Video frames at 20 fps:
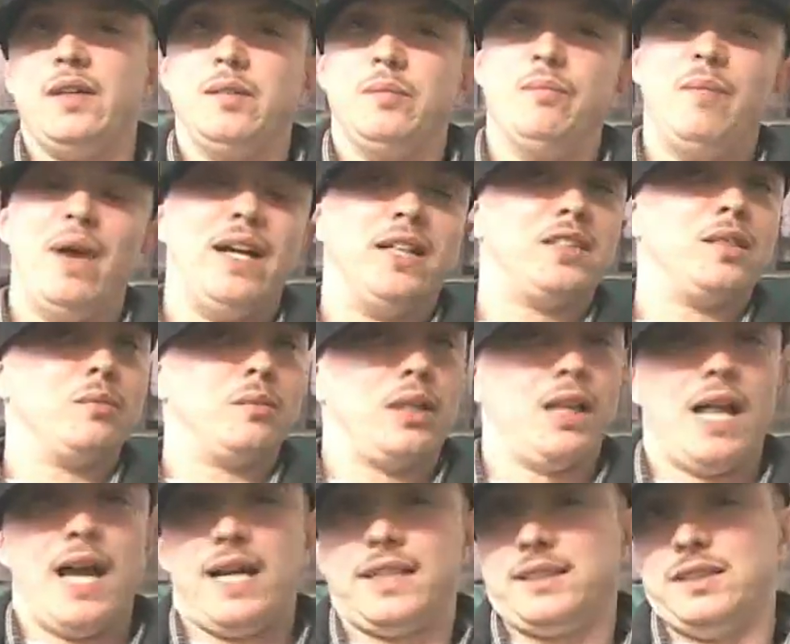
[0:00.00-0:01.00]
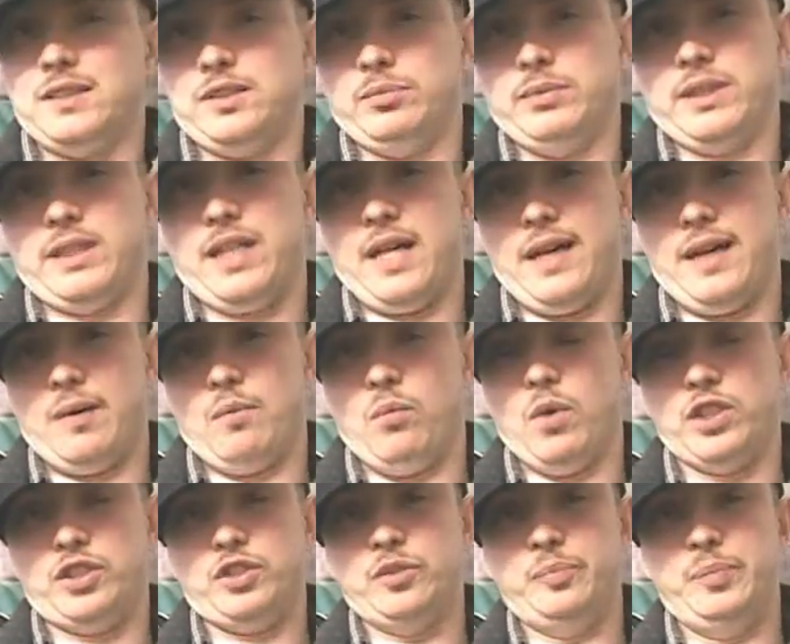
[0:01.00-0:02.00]
Made some classics with them,
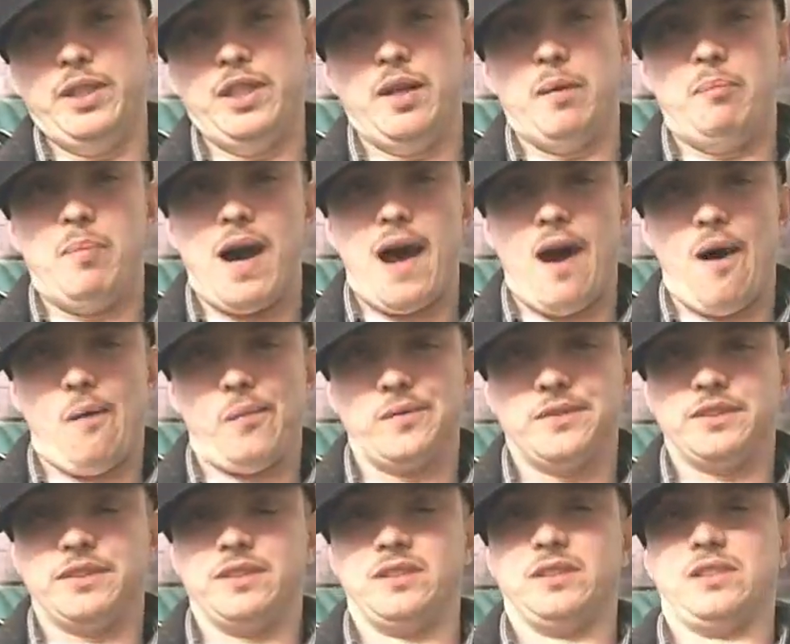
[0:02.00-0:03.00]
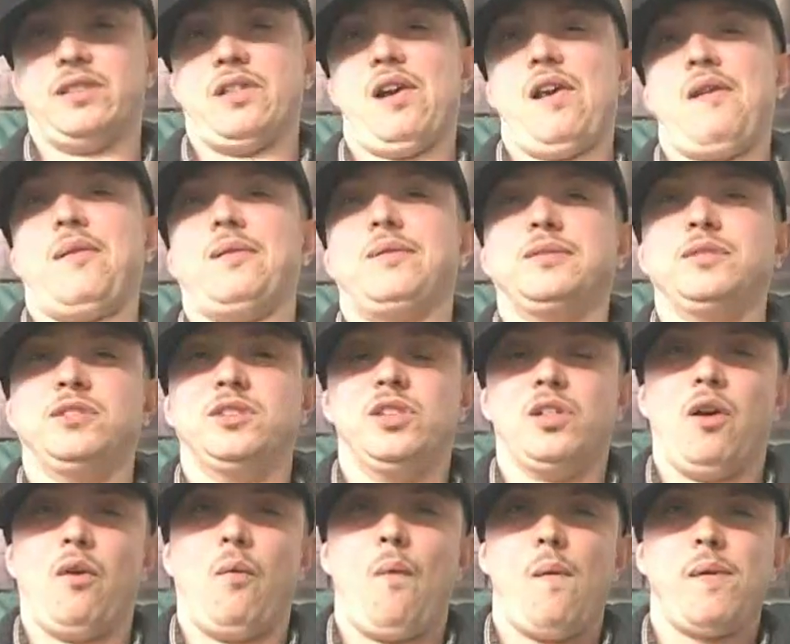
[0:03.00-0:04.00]
What You Be About, and, you
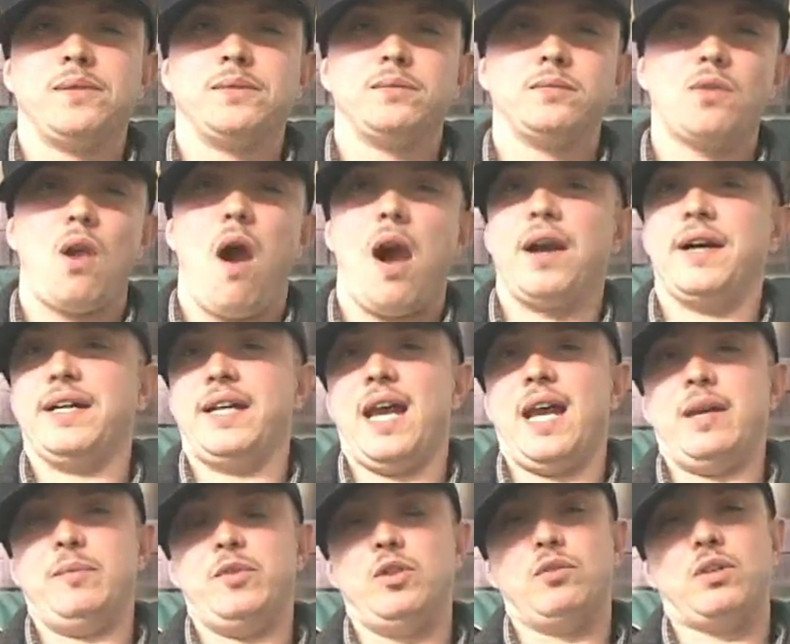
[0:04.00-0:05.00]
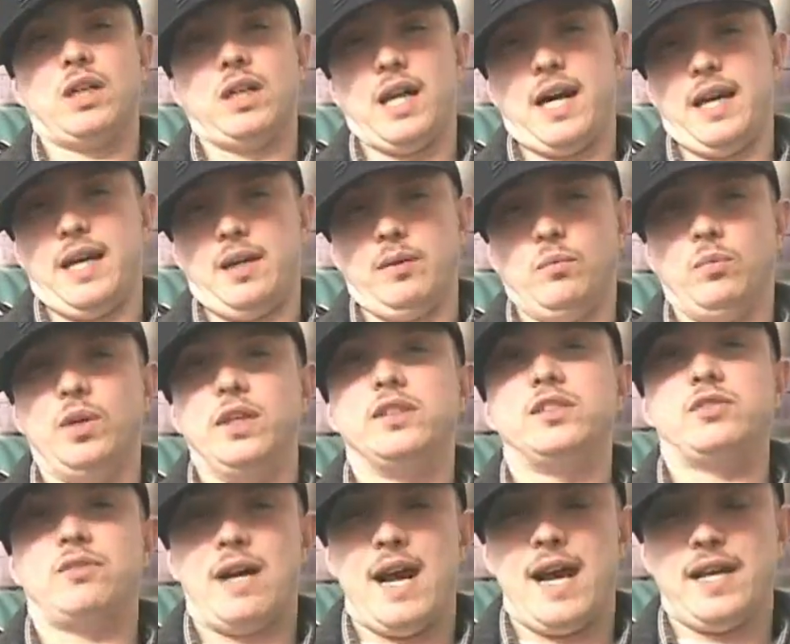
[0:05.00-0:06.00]
know, The Game You Claim
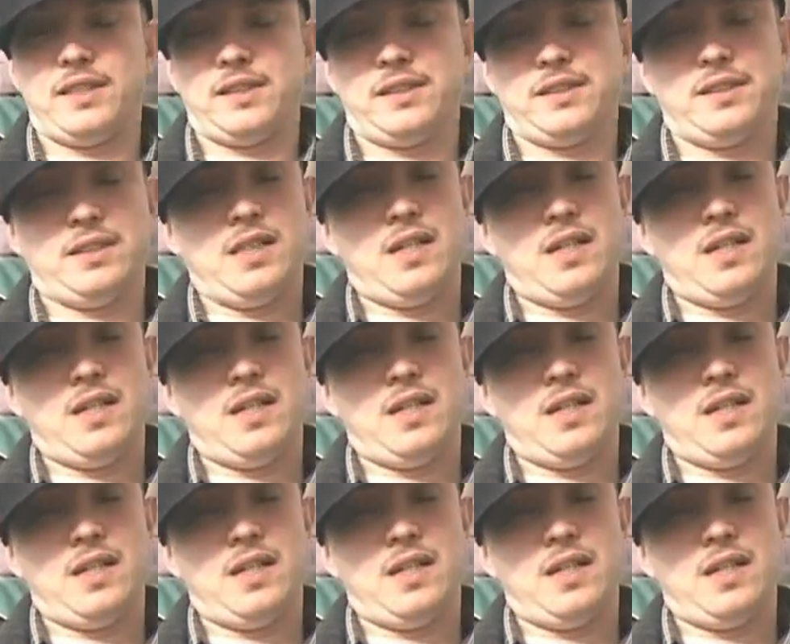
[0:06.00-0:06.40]
with Trax.